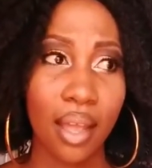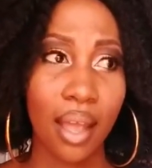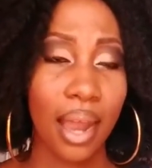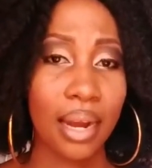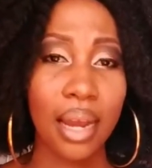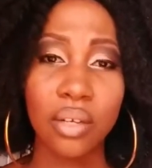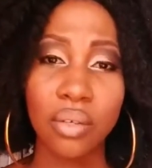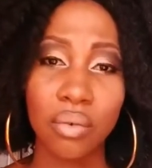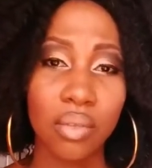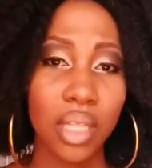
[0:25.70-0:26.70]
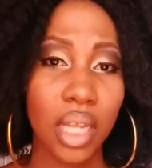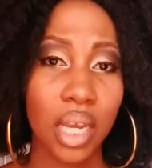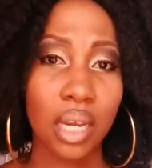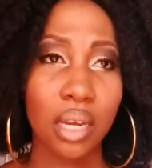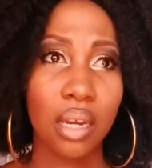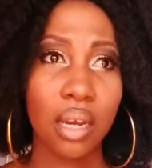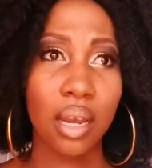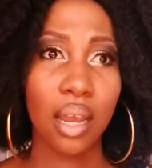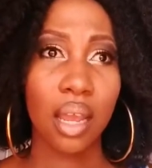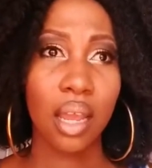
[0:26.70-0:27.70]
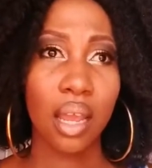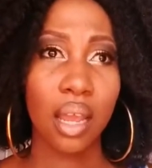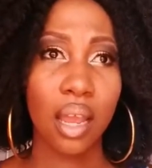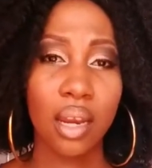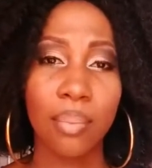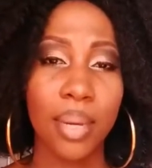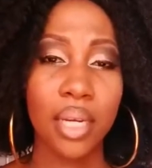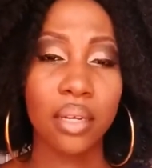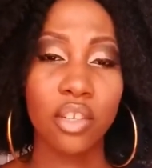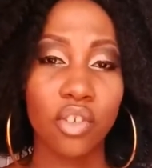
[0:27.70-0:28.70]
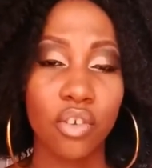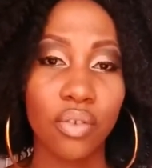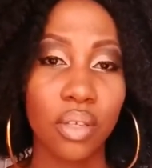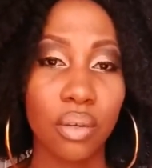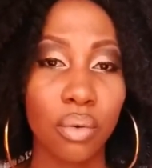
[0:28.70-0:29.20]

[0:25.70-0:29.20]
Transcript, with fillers: And I don't think anybody deserves to